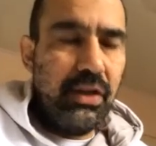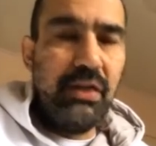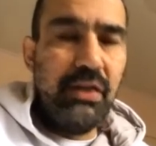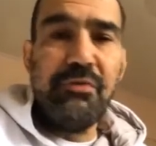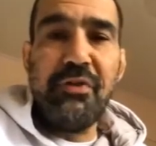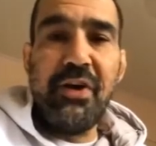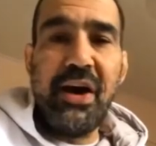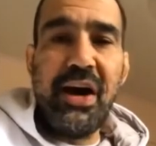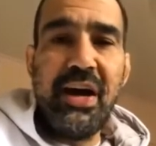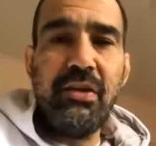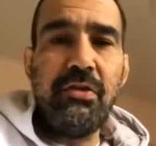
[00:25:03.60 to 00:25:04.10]

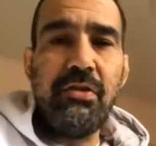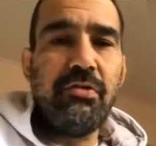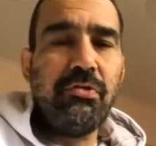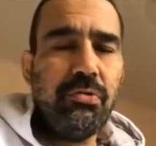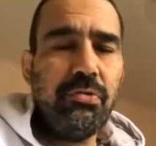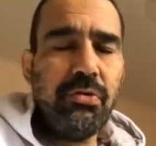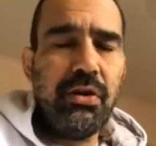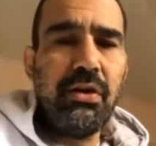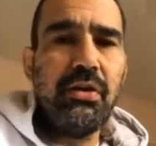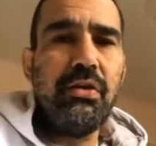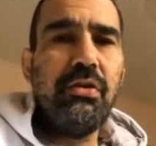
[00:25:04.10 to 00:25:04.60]
Levi is
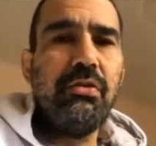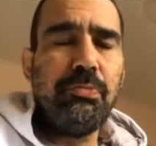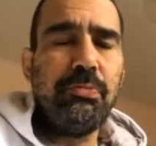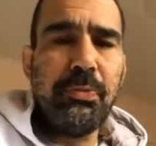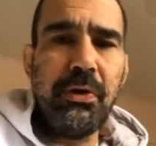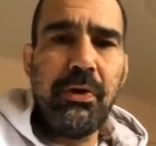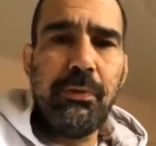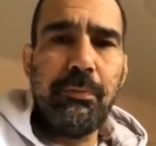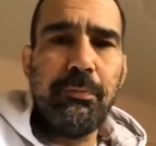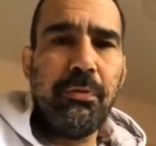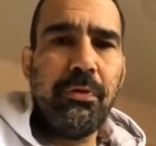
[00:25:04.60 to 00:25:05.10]
doing is
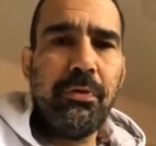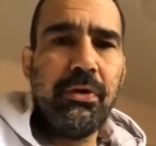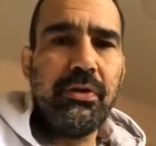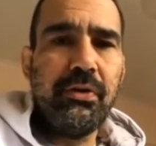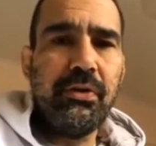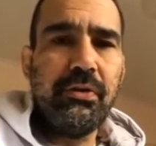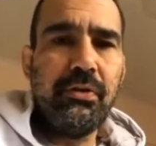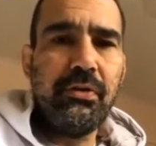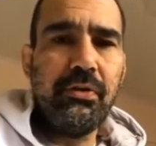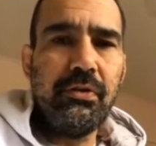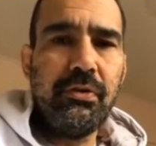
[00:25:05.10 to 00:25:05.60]
pretty
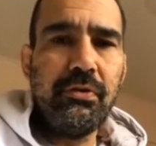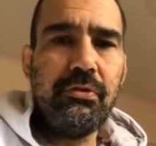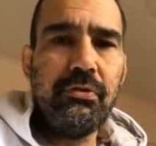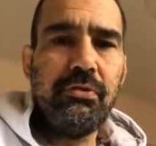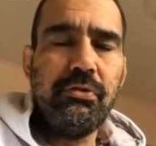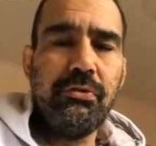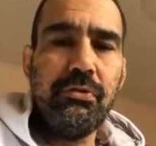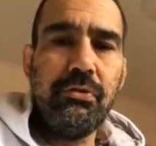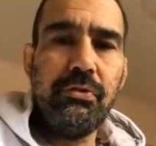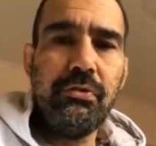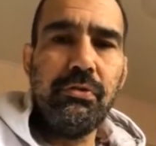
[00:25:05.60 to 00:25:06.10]
important
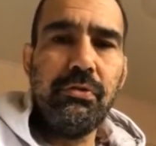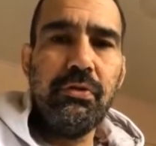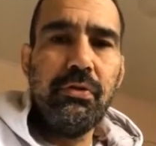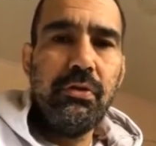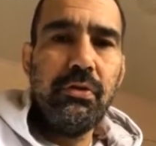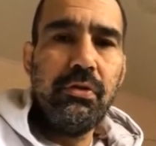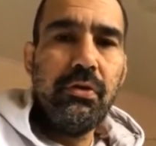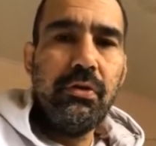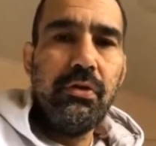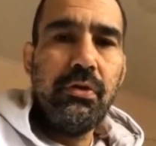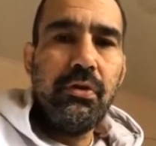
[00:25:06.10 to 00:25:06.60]
too,
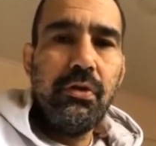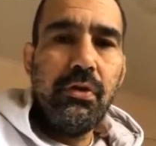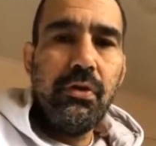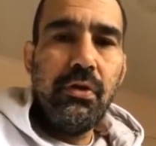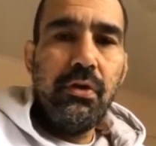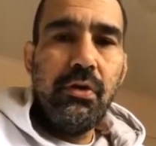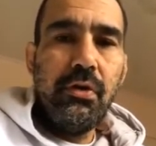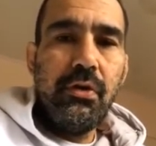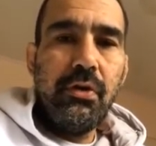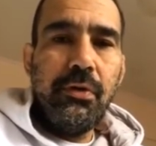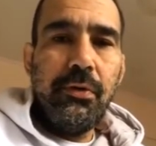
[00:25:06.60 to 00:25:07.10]

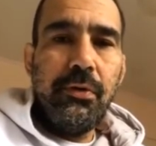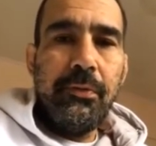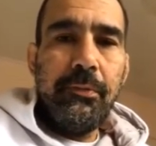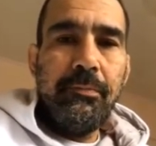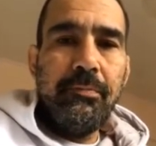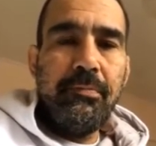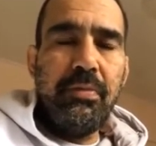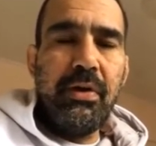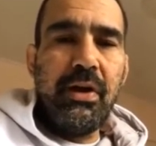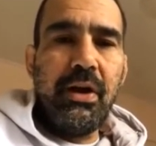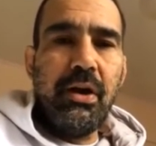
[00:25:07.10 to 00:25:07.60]

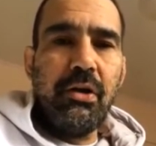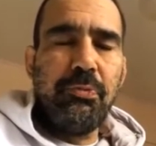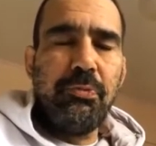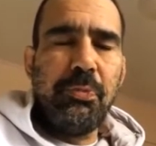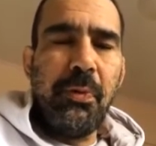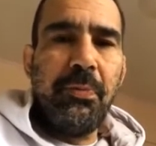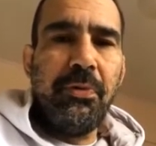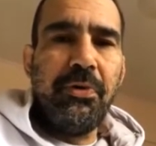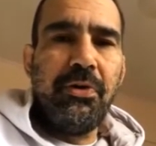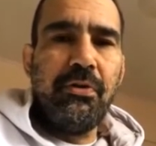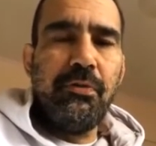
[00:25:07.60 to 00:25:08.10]
because
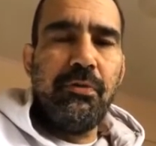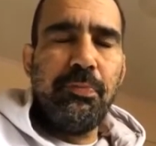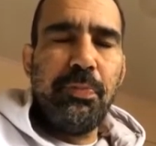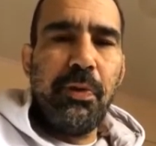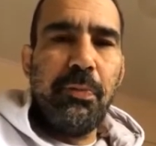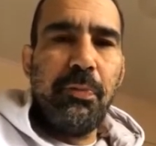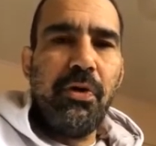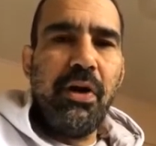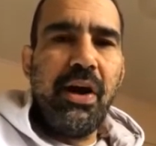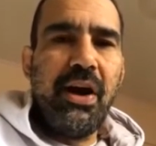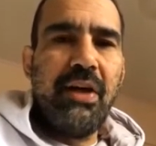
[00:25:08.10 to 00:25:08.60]

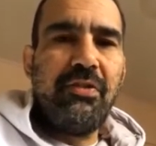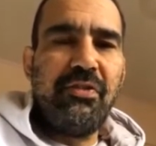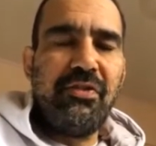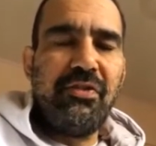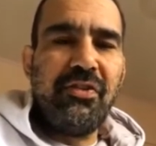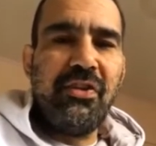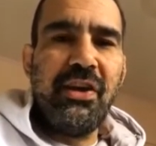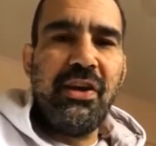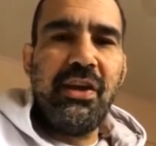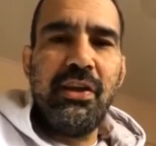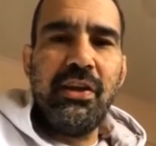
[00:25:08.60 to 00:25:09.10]
people are
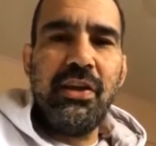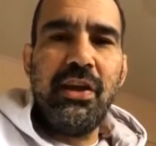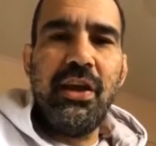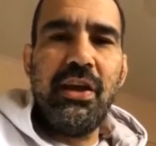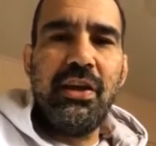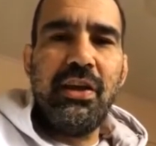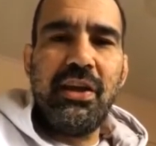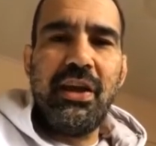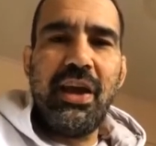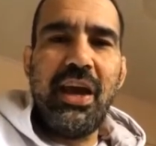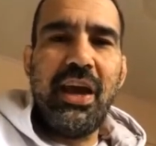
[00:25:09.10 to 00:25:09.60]
seeing
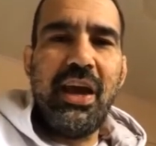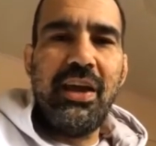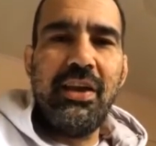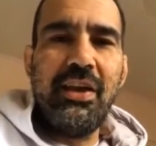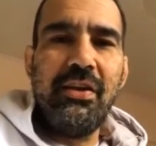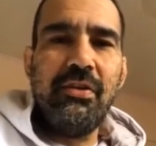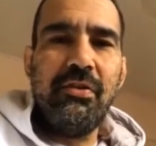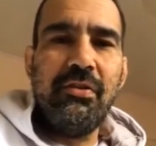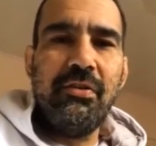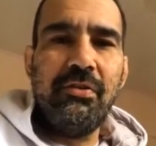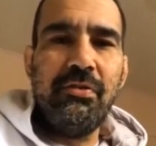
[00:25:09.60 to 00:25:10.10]
they
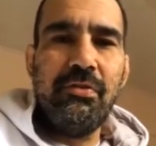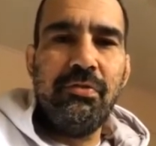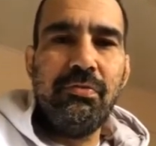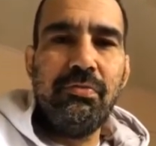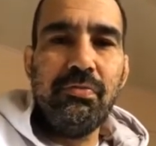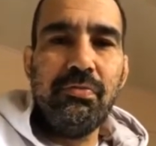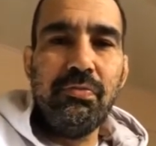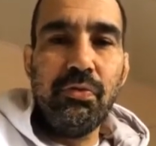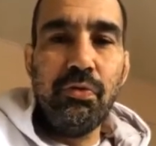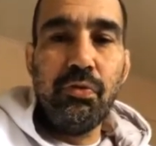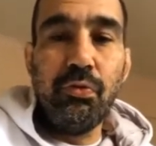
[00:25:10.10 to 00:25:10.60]

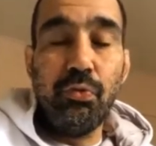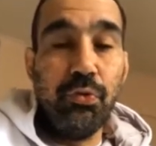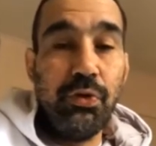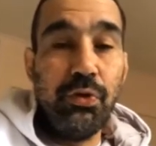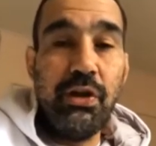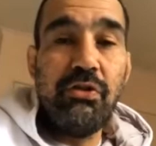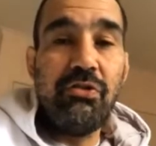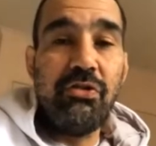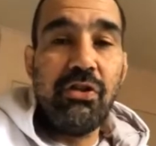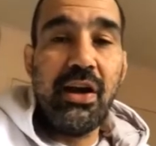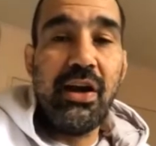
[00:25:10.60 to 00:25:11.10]
can
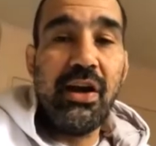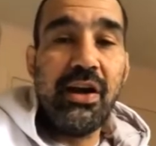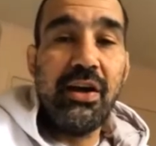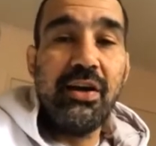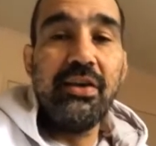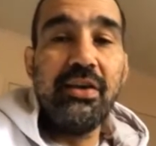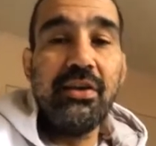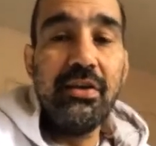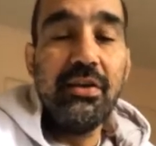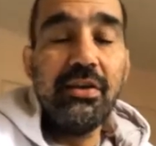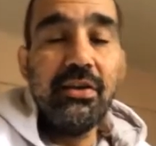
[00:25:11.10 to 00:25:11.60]
reach
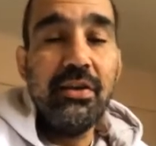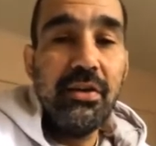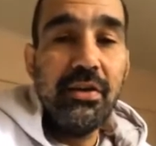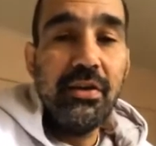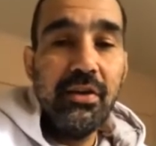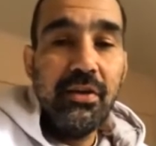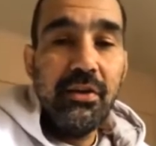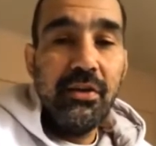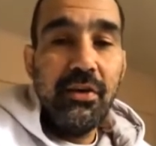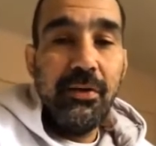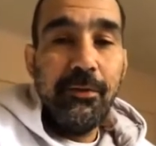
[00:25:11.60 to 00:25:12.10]
a
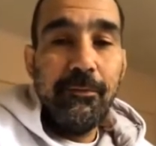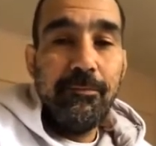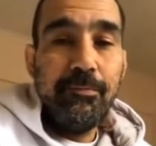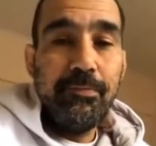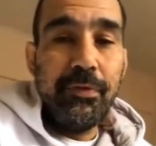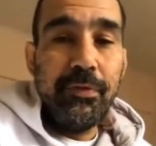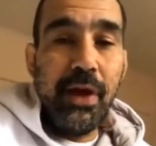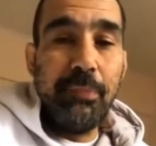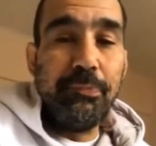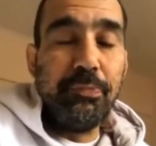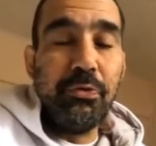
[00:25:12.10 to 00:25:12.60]

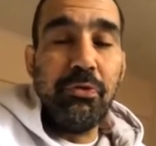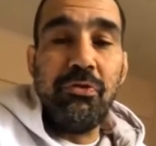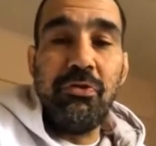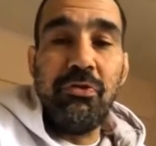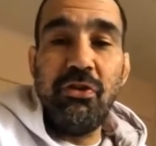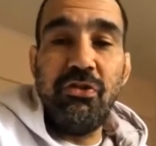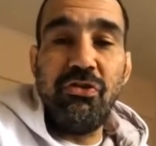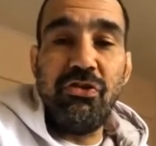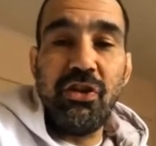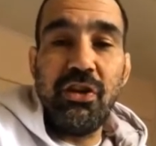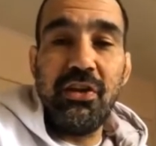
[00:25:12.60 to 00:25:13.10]

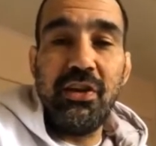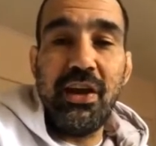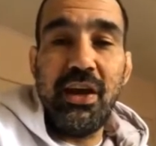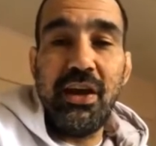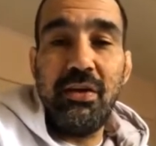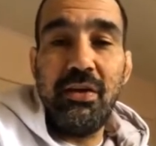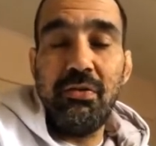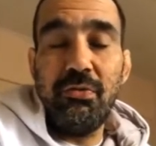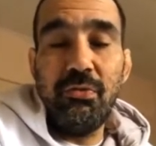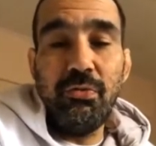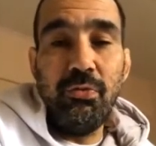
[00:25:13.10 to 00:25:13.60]
position
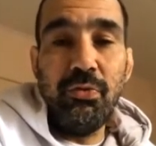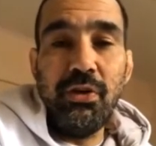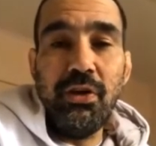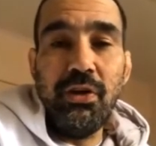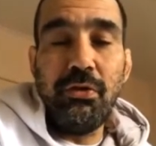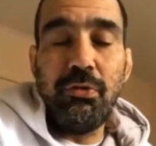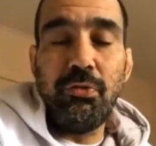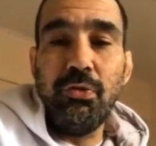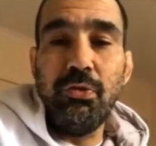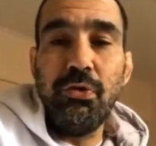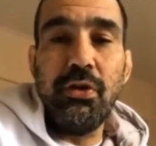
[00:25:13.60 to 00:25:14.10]
that
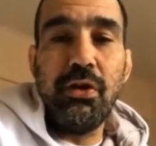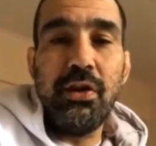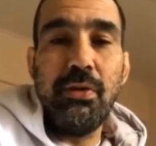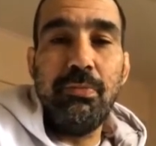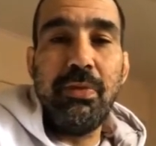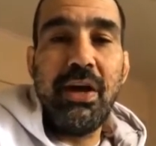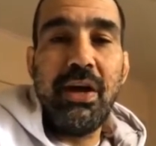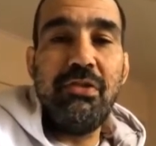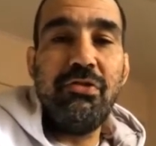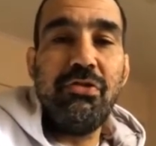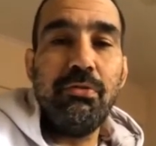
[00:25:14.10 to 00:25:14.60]
we couldn't
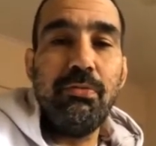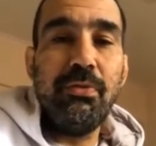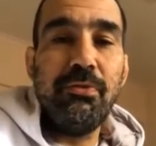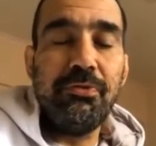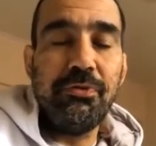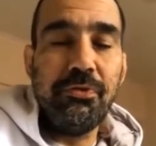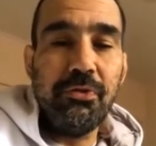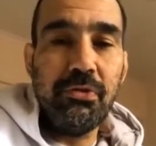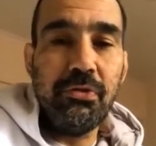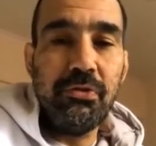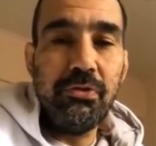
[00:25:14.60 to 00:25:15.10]
imagine
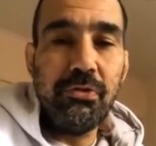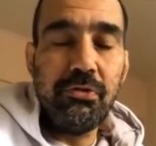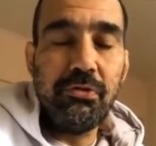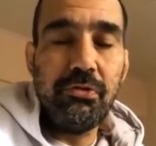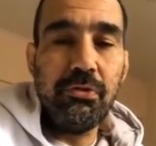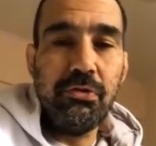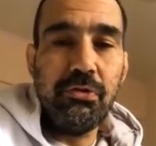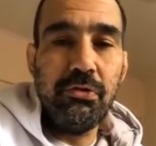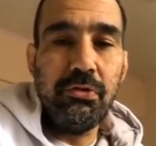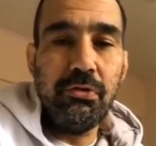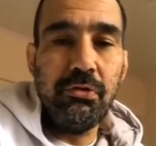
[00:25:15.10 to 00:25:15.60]
before.
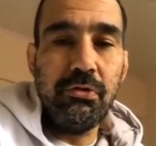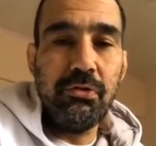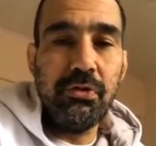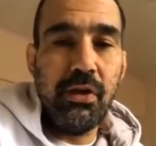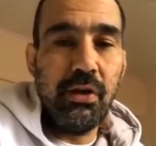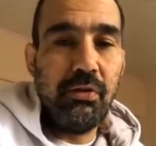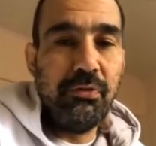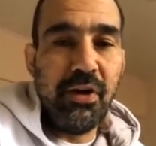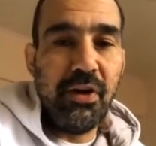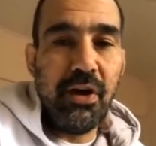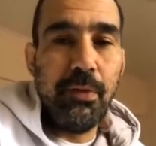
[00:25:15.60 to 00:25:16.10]
So
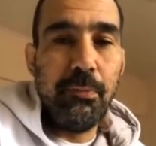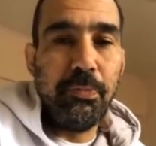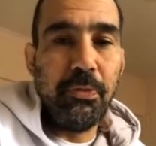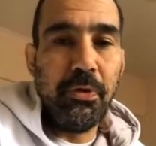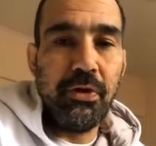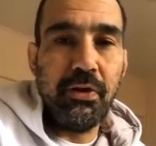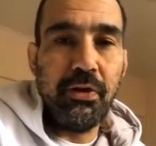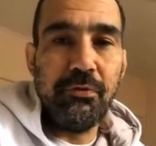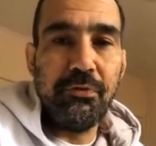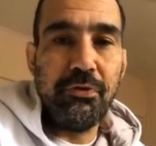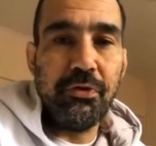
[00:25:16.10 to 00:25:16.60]
they're very
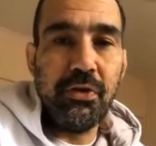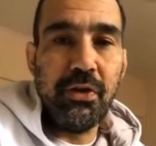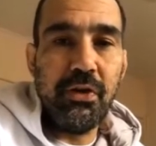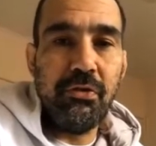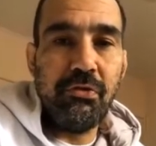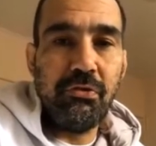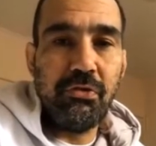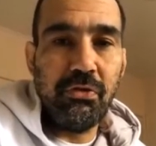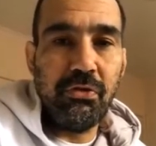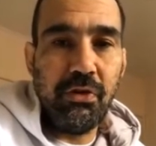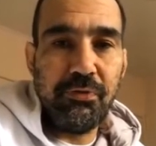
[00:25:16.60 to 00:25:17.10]
important for
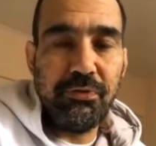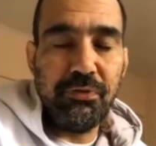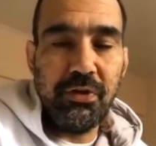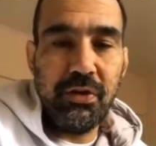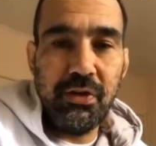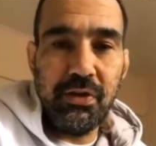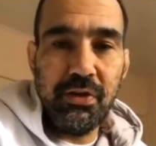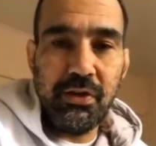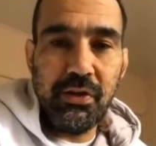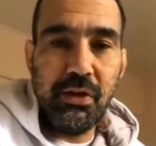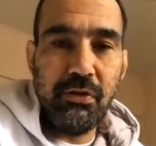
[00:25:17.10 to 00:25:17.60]
the history of
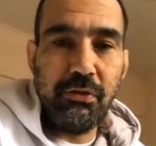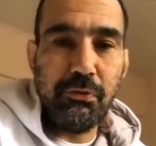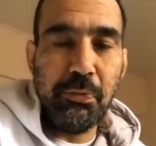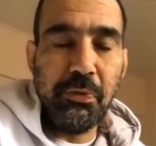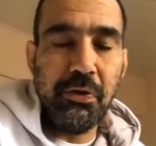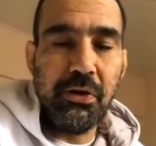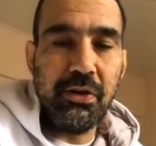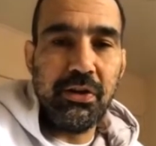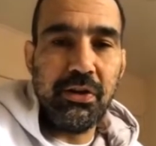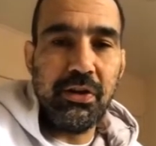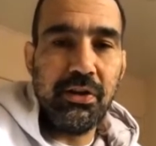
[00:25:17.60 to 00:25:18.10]
the
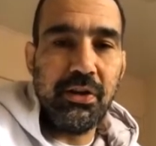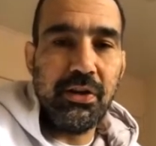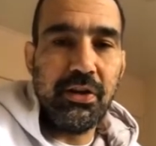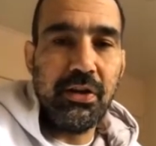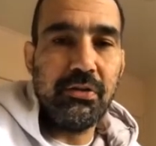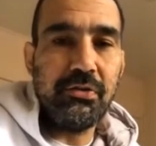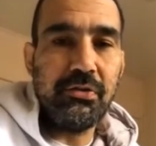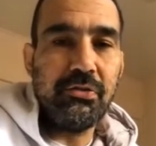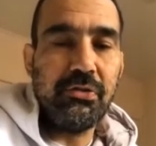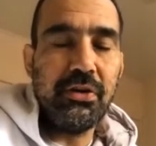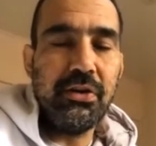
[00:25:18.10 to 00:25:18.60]
sport in the
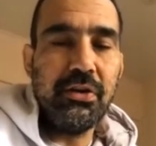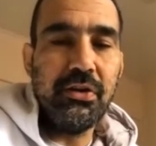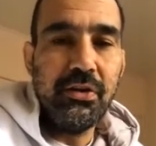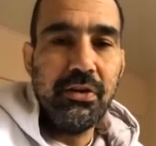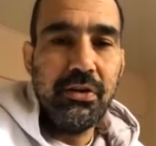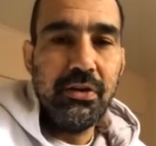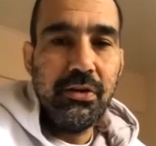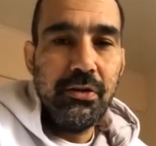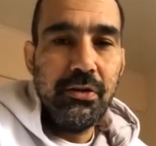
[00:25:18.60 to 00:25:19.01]
country,